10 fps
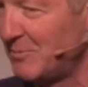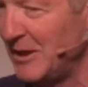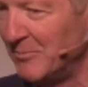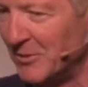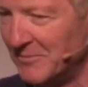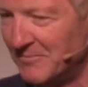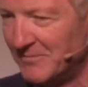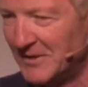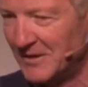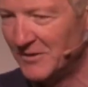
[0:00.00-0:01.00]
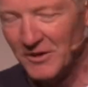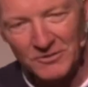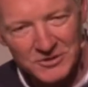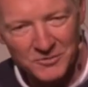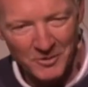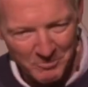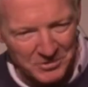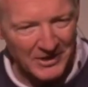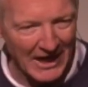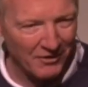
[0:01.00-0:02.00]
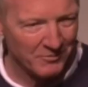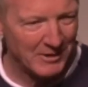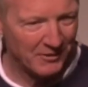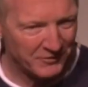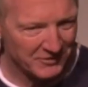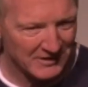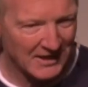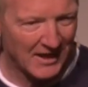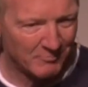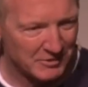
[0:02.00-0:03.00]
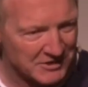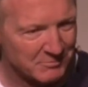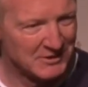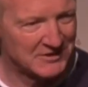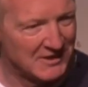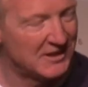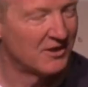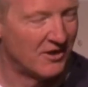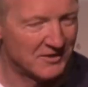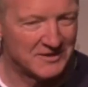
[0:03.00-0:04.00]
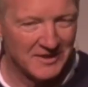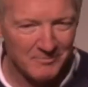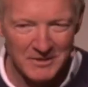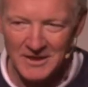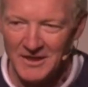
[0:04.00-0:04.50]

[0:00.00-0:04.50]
people, those who are proud about their accomplishments, and he calls them